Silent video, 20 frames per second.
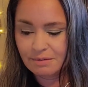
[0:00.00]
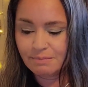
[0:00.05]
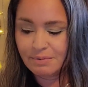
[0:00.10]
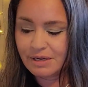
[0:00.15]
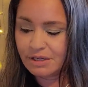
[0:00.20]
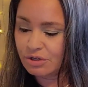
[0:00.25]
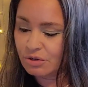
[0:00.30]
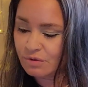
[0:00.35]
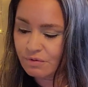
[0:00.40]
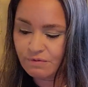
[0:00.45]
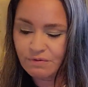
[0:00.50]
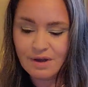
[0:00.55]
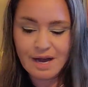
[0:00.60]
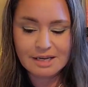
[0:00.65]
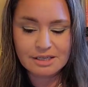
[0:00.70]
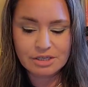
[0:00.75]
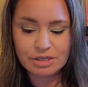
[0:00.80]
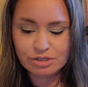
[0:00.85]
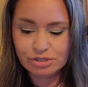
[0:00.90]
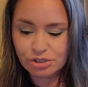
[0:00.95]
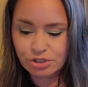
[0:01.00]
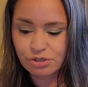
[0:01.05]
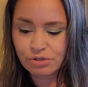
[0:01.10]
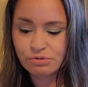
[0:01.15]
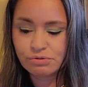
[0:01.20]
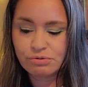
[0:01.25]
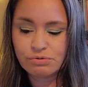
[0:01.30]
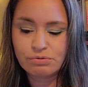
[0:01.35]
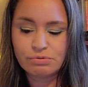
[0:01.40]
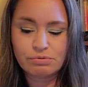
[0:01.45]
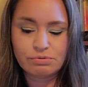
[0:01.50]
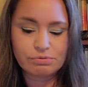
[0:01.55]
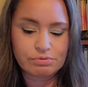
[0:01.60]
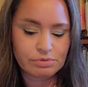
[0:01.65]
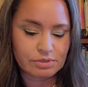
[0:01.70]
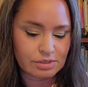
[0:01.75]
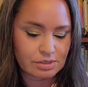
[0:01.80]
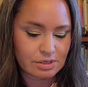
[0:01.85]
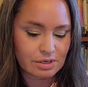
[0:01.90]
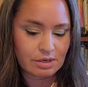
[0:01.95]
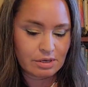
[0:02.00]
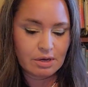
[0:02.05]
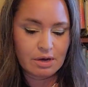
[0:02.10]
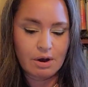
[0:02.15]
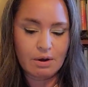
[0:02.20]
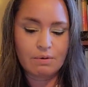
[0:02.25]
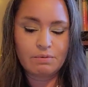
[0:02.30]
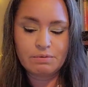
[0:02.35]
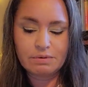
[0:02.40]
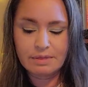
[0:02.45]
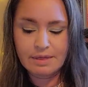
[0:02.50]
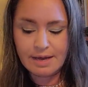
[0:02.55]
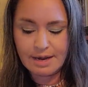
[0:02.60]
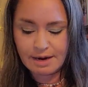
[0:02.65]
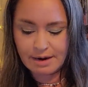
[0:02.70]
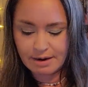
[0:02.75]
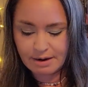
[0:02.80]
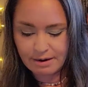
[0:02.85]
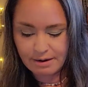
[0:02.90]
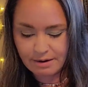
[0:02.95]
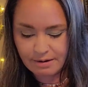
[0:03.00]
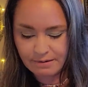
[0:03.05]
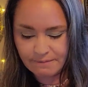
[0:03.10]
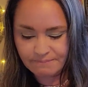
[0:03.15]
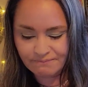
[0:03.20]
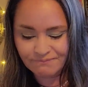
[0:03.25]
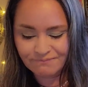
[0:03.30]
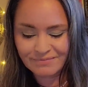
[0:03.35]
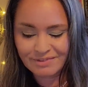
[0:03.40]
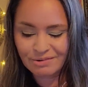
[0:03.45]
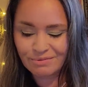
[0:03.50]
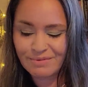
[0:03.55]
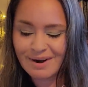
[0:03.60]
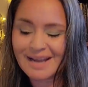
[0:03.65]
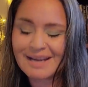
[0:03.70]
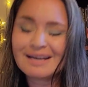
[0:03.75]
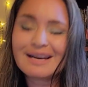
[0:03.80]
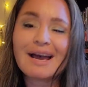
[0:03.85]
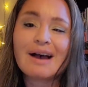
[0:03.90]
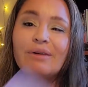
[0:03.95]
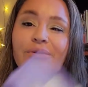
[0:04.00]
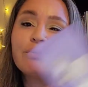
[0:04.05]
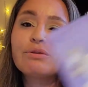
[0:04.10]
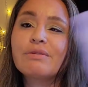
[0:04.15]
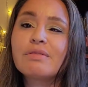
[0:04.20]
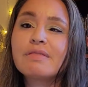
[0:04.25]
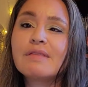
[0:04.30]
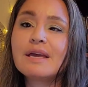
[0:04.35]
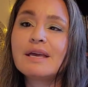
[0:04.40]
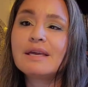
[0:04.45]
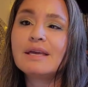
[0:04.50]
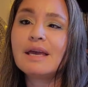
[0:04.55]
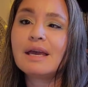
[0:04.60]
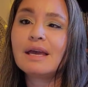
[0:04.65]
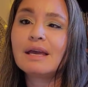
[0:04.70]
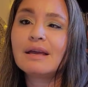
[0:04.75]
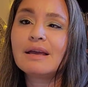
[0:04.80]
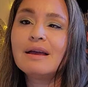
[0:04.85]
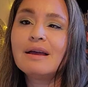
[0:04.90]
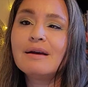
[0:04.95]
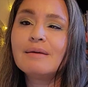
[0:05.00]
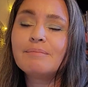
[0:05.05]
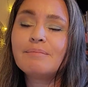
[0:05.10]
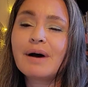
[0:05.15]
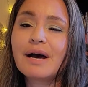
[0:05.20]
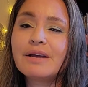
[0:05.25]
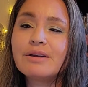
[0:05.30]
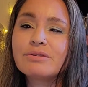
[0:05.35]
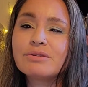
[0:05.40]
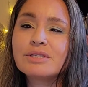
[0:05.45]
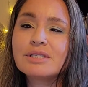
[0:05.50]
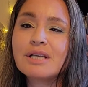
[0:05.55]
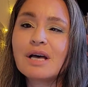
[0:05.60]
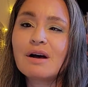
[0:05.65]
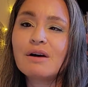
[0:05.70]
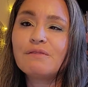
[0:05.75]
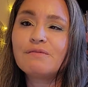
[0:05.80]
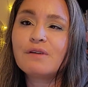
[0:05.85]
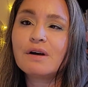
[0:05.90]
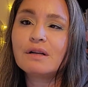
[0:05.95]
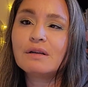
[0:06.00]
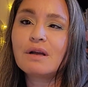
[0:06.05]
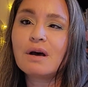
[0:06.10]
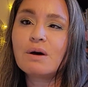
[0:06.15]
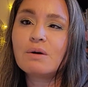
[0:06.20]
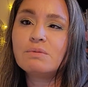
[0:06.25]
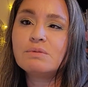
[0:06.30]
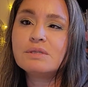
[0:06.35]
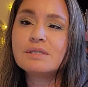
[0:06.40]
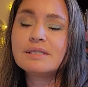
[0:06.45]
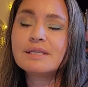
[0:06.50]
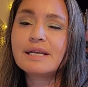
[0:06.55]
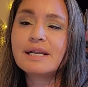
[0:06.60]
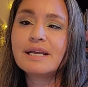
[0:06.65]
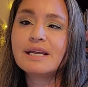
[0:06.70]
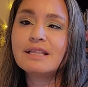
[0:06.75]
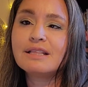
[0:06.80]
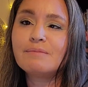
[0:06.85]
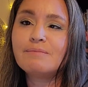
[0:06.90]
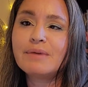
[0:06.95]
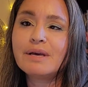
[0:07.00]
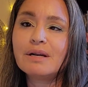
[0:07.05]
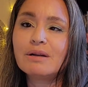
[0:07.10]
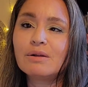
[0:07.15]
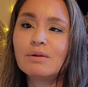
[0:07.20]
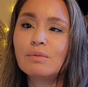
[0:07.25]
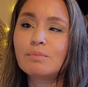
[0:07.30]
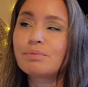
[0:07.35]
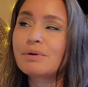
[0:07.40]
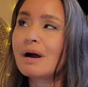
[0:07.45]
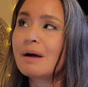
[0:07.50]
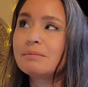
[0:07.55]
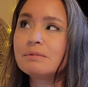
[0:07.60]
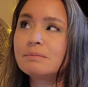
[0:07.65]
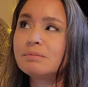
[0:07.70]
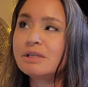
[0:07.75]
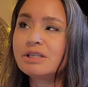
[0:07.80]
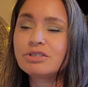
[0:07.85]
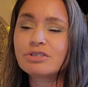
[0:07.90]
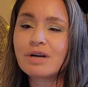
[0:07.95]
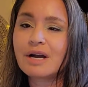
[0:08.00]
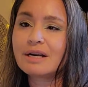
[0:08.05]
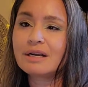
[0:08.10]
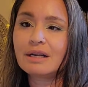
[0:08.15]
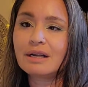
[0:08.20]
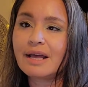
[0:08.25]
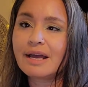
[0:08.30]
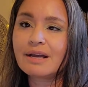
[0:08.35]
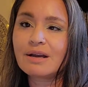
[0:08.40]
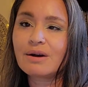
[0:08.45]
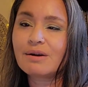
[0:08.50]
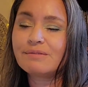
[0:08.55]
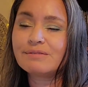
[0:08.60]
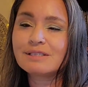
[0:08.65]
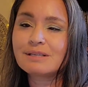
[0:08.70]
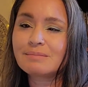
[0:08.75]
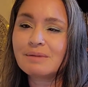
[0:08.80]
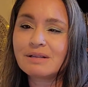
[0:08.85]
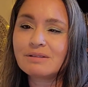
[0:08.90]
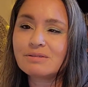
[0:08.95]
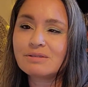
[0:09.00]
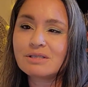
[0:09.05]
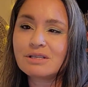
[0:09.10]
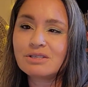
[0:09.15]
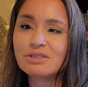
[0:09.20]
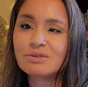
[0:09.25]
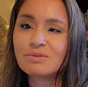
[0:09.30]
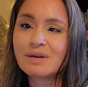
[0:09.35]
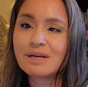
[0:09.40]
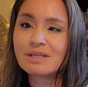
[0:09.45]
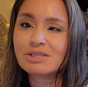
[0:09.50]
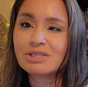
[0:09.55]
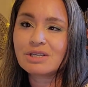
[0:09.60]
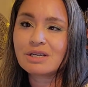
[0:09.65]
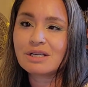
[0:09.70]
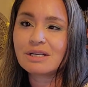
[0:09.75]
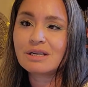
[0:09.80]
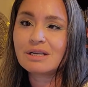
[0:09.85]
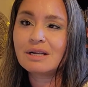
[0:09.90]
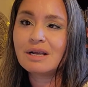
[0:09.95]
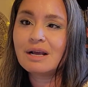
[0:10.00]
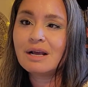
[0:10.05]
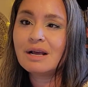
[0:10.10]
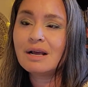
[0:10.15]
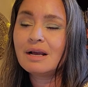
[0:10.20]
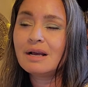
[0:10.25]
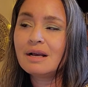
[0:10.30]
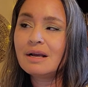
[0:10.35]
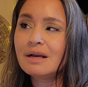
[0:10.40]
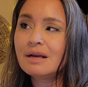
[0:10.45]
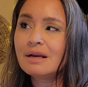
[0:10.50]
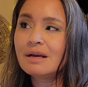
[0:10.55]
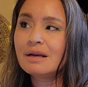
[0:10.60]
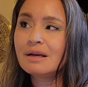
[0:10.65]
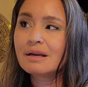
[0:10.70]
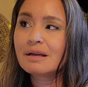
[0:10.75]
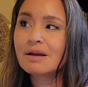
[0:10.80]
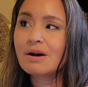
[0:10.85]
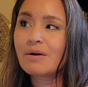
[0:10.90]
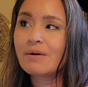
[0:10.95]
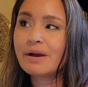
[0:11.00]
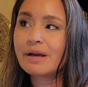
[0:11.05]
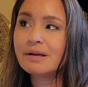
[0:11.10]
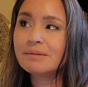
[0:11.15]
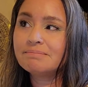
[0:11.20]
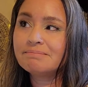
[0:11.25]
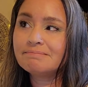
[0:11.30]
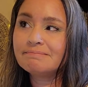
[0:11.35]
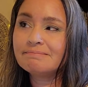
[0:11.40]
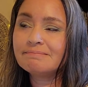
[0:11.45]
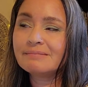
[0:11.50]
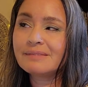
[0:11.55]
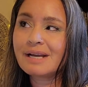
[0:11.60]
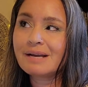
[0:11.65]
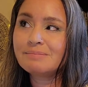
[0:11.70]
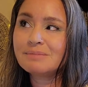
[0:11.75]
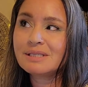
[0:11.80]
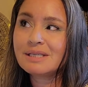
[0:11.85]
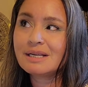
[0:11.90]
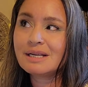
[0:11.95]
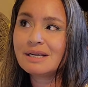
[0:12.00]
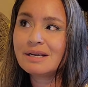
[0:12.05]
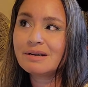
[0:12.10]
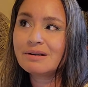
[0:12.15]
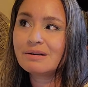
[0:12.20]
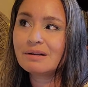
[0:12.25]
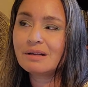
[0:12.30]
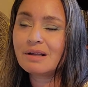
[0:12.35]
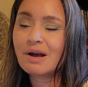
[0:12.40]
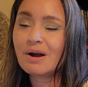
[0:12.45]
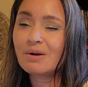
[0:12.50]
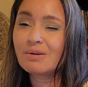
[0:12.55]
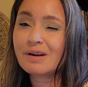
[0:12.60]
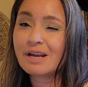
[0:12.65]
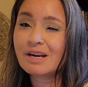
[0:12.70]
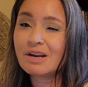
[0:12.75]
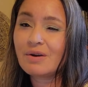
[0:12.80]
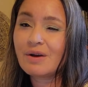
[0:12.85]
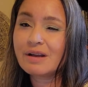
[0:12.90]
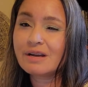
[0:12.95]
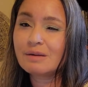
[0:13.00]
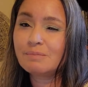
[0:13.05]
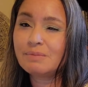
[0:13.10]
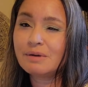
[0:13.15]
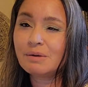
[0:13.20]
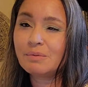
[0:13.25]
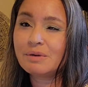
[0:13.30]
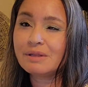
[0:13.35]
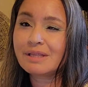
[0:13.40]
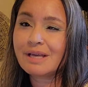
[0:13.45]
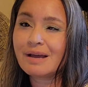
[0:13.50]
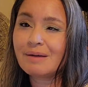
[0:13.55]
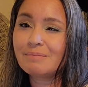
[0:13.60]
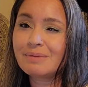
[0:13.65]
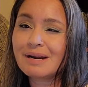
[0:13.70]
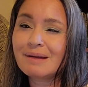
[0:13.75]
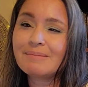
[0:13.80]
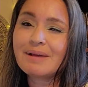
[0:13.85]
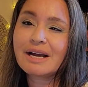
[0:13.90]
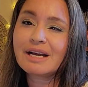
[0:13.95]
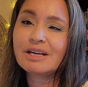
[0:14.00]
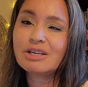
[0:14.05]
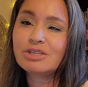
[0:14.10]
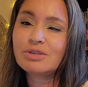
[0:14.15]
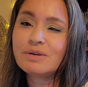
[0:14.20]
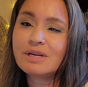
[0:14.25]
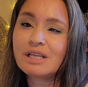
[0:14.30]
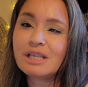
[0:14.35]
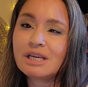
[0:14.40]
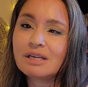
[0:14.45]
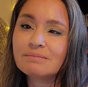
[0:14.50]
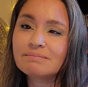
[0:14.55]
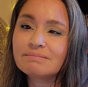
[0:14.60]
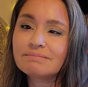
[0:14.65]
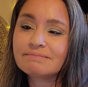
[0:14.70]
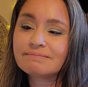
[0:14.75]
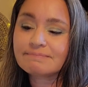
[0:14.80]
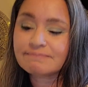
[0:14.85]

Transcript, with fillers: but you've got to choose to go there. Right now you're thinking by yourself, alone, sitting in the middle, probably trying to let go of some other situation, going, hmm, I'm sitting here alone. I know I could build with them, but I'm not going to do anything.